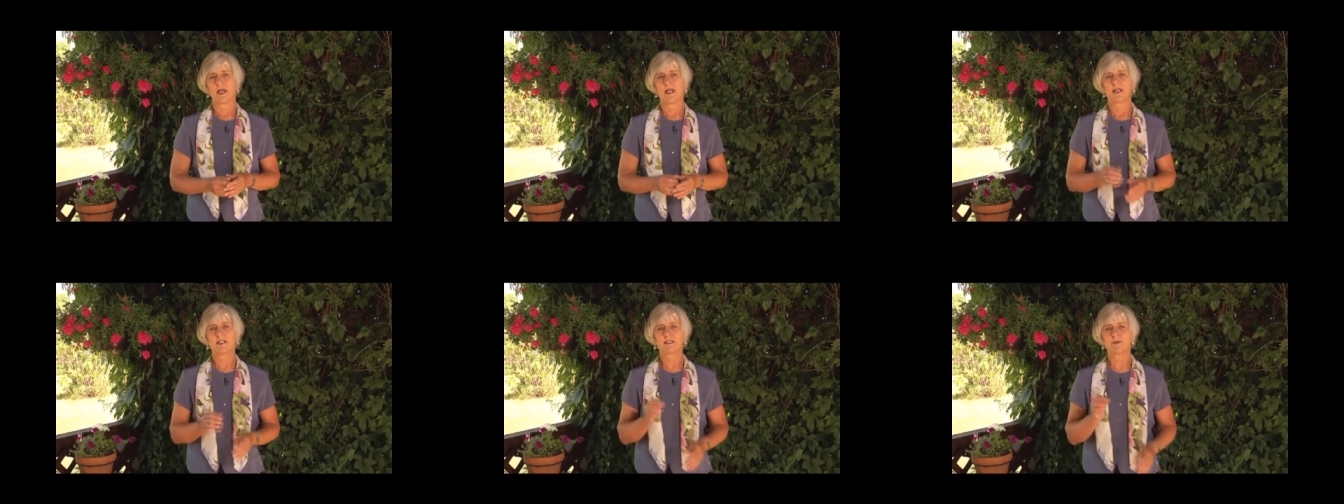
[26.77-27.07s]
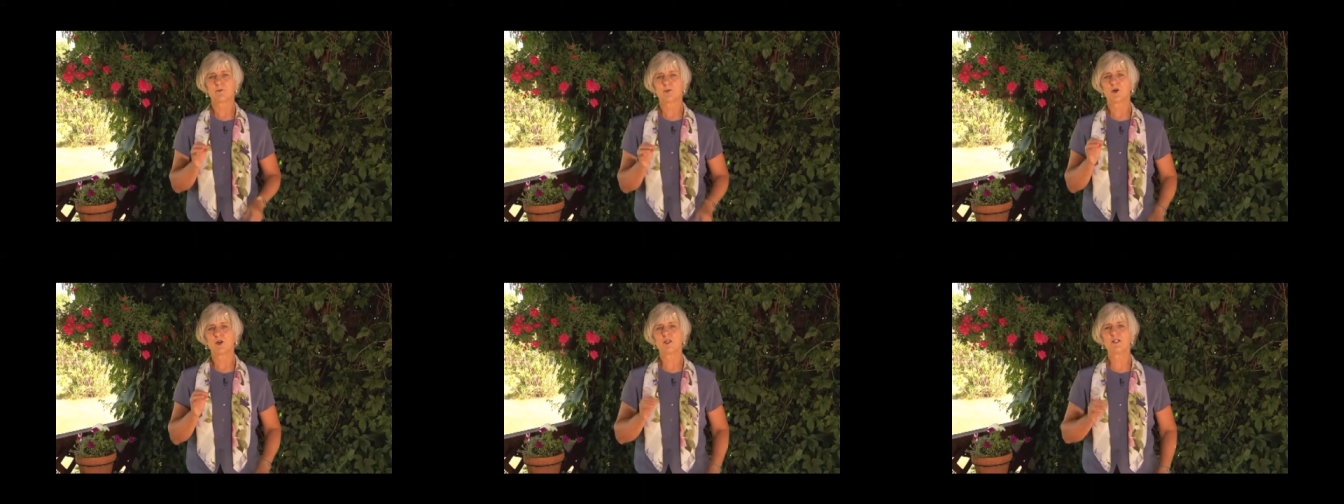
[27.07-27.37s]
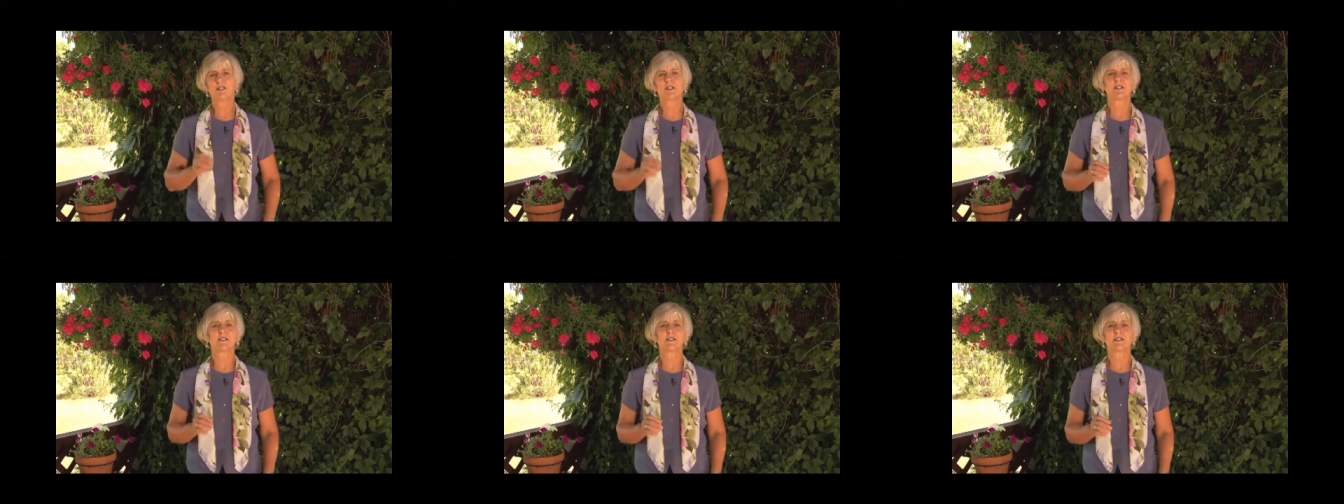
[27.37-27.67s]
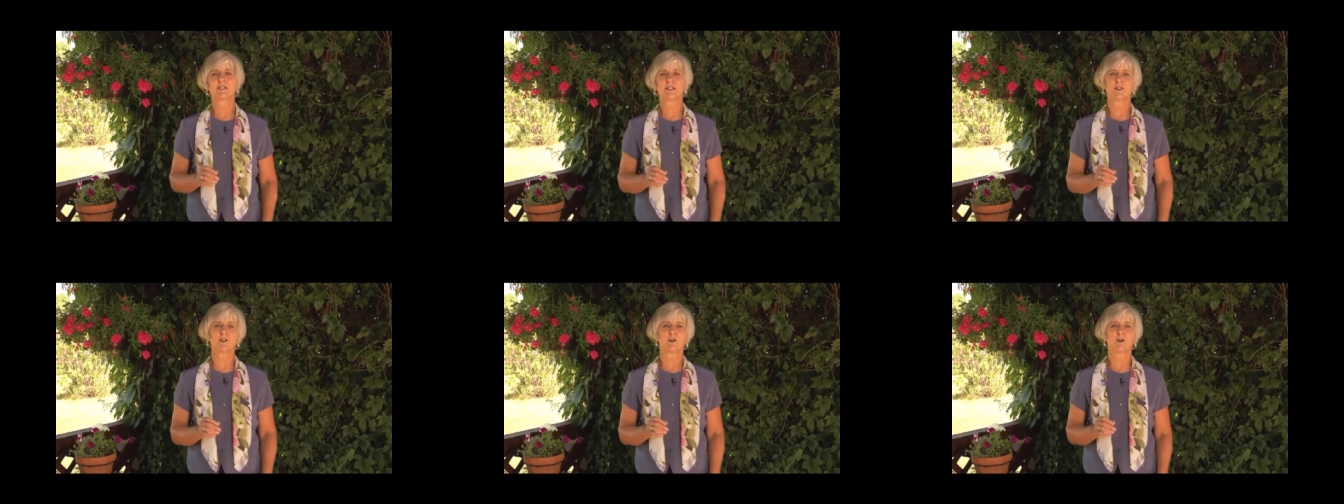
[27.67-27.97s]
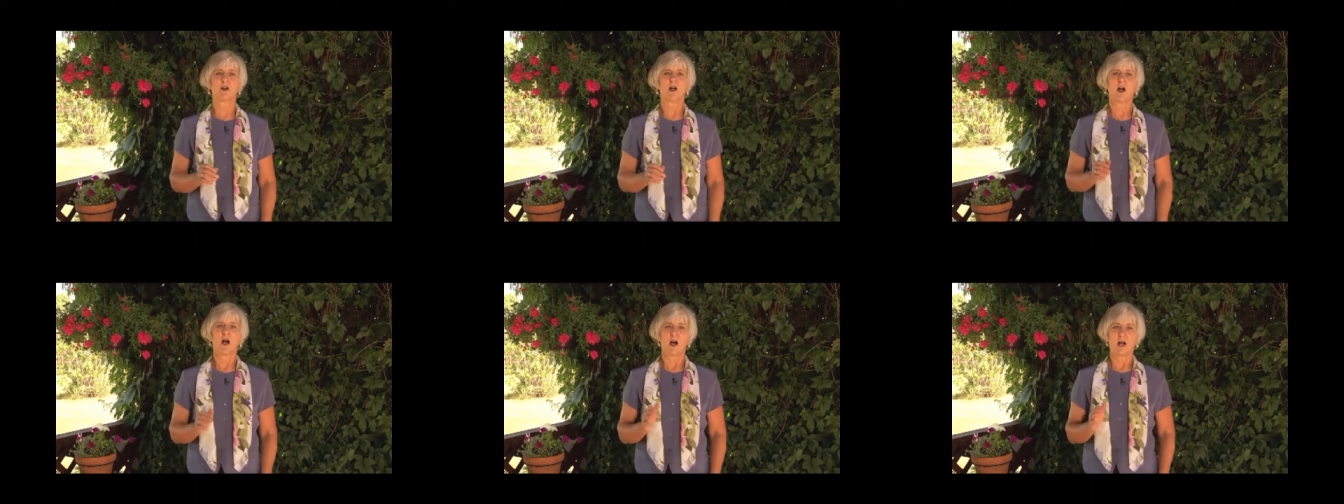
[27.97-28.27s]
It's important to
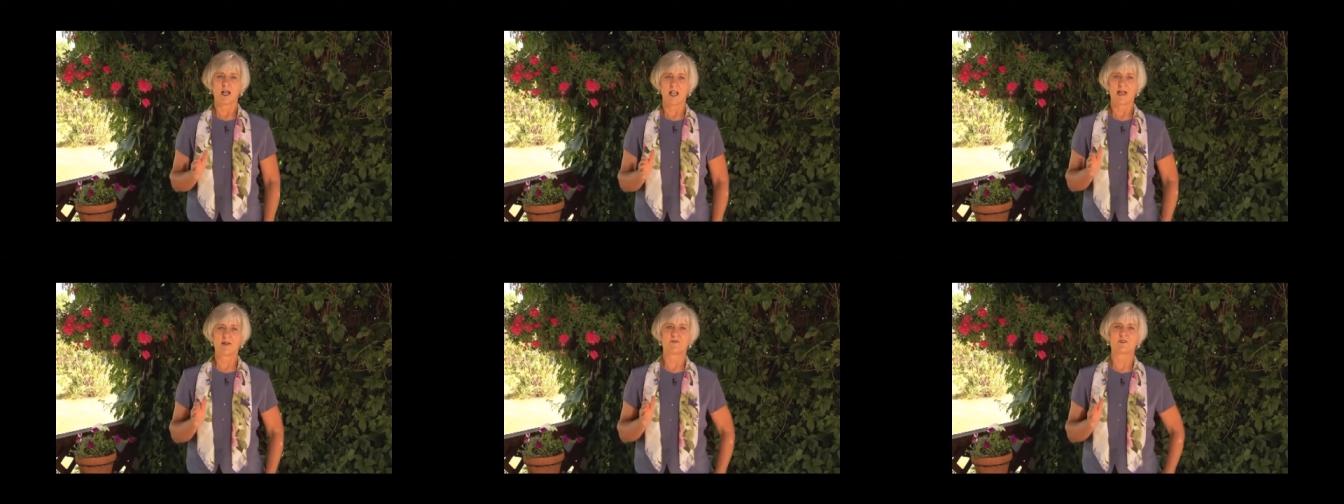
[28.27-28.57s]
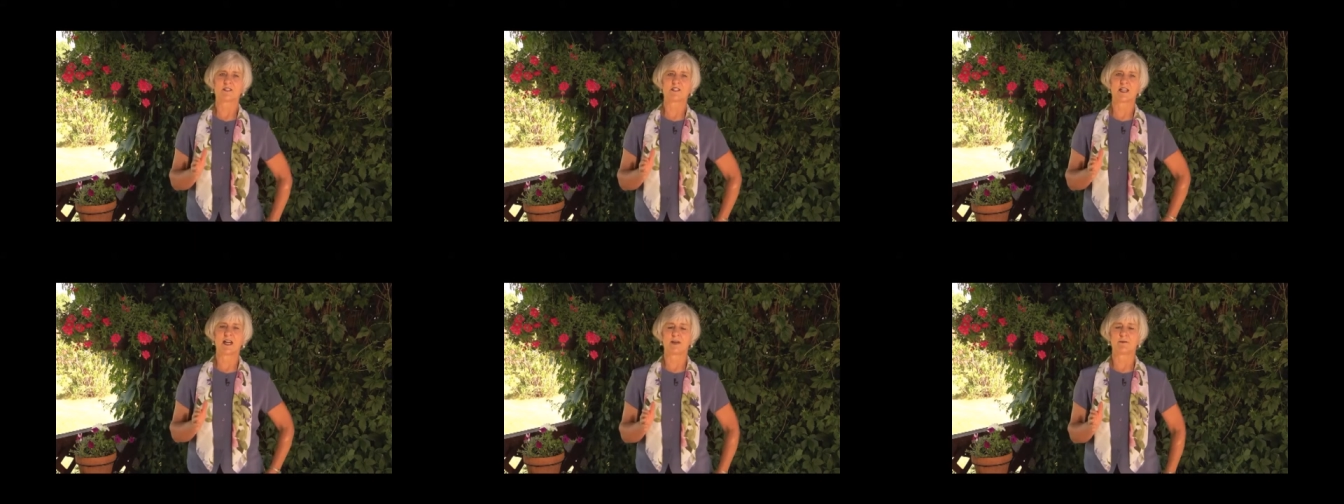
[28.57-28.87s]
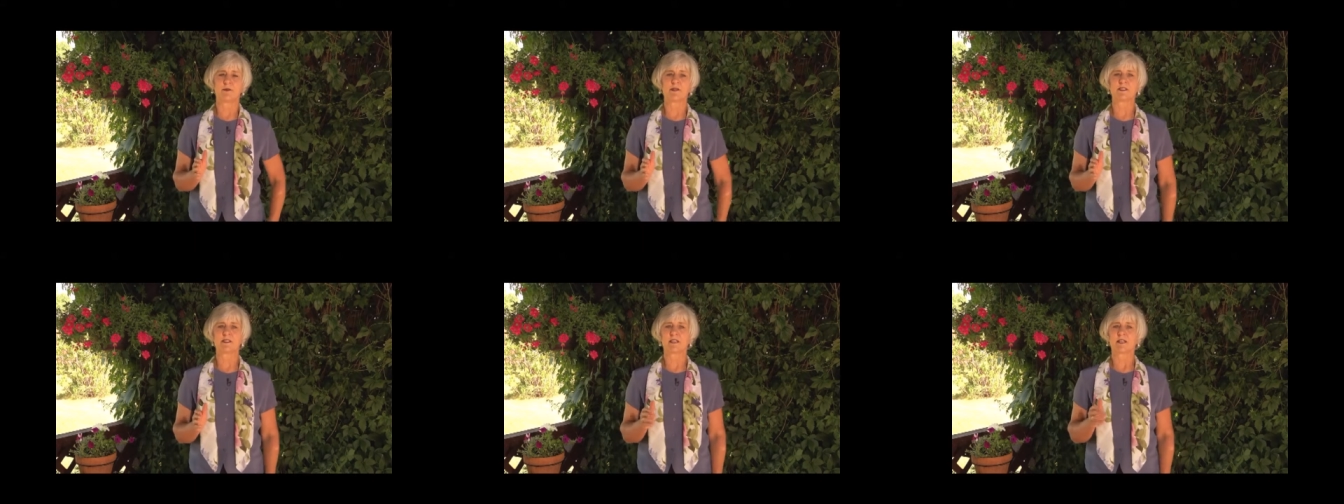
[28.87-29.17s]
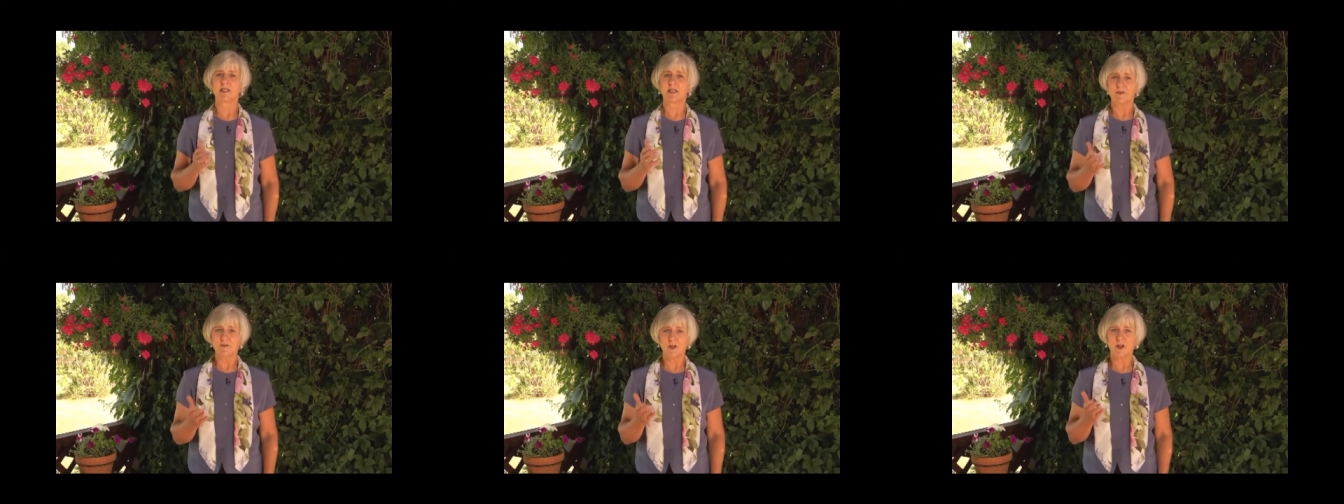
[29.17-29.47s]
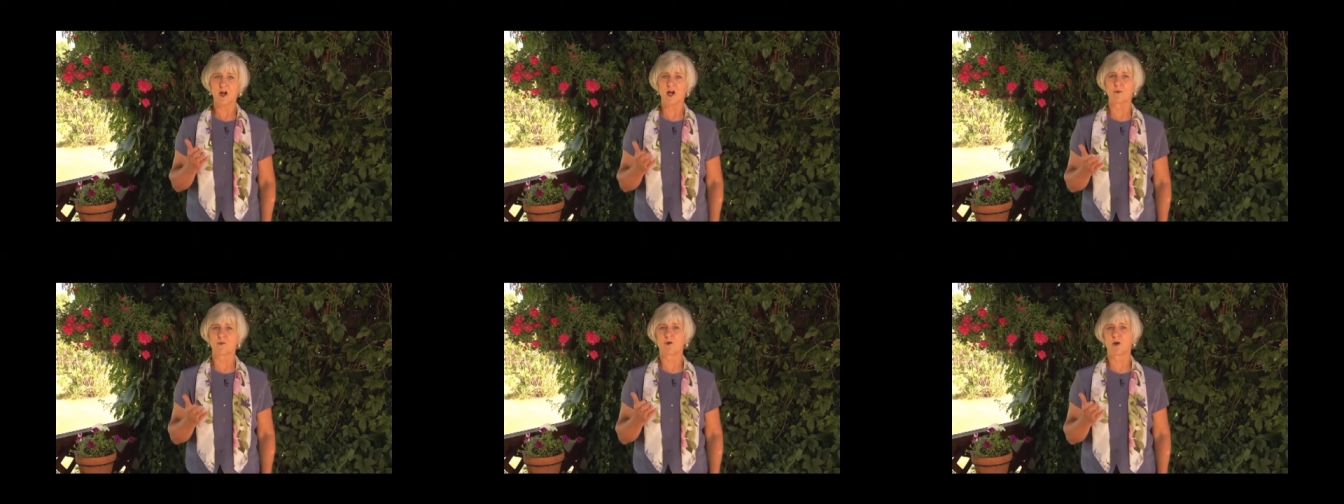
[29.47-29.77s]
consider our life assignments and
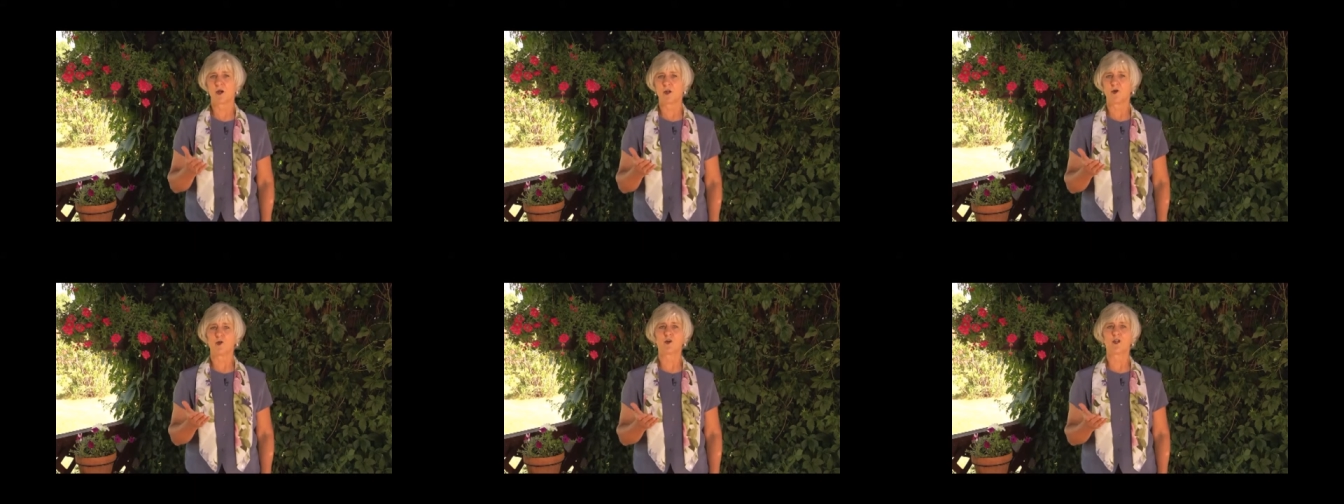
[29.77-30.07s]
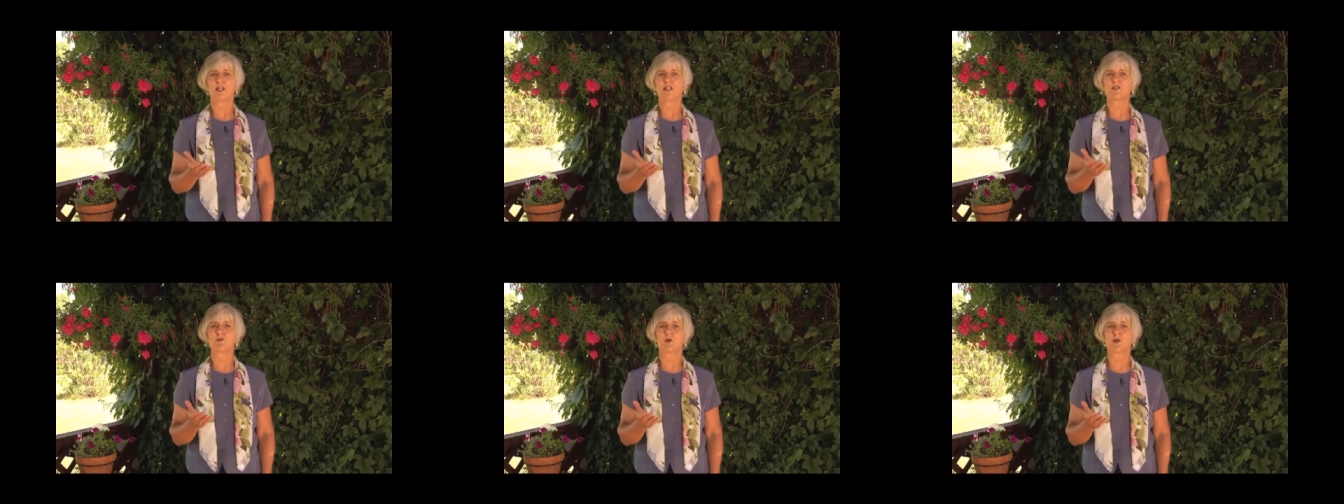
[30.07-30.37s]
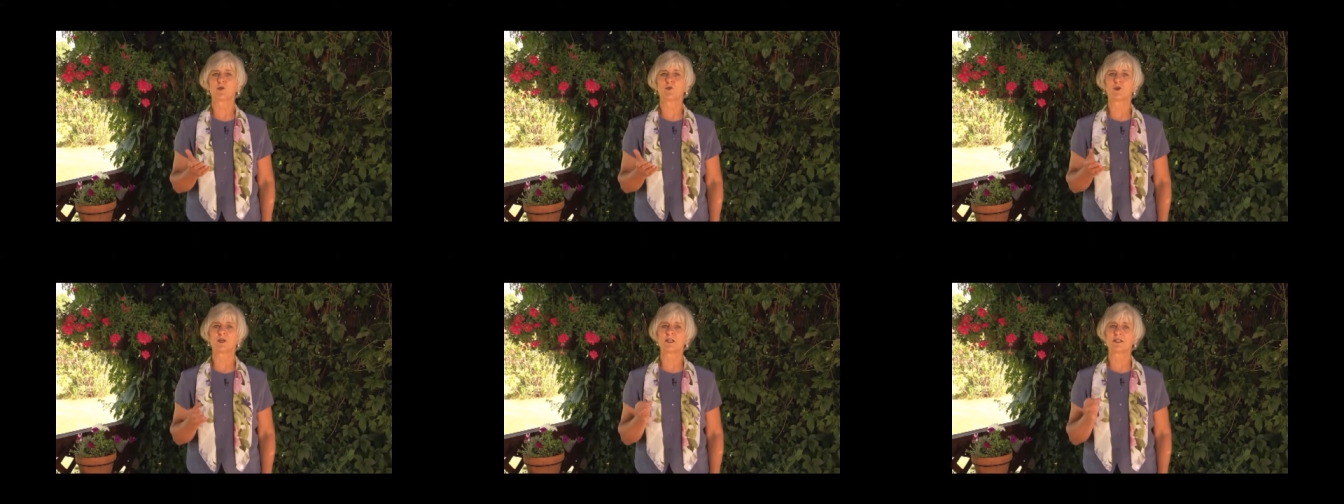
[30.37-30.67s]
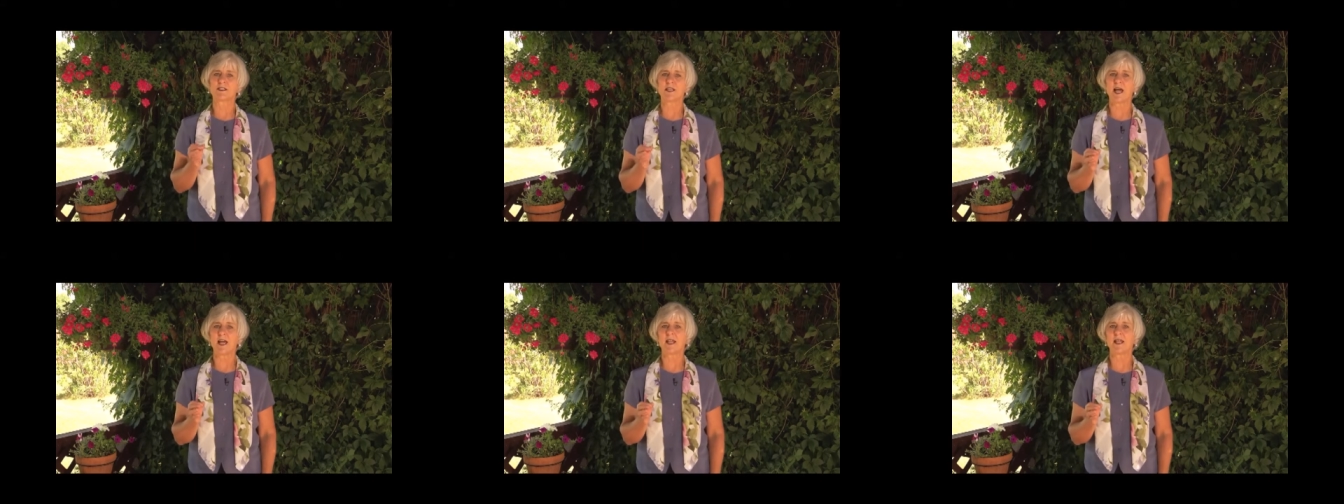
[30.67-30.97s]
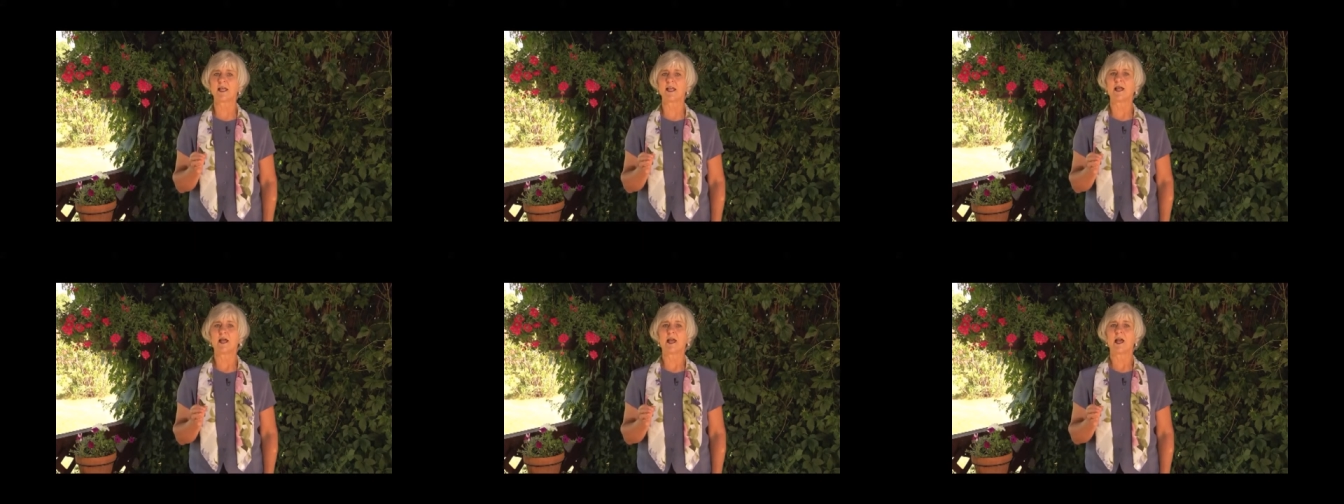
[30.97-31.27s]
living our priorities when we're
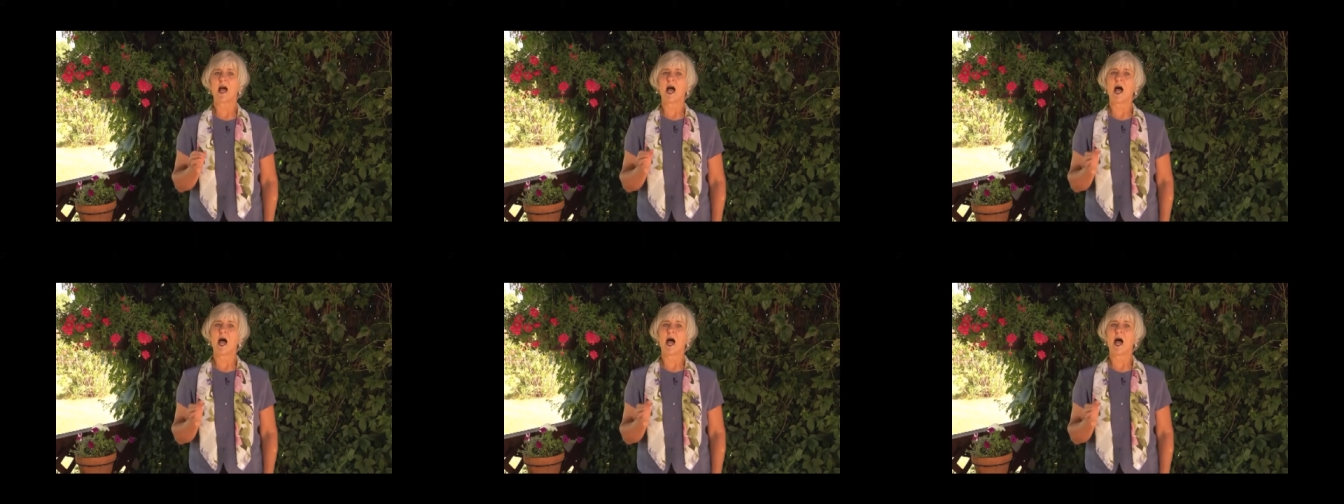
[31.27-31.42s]
deciding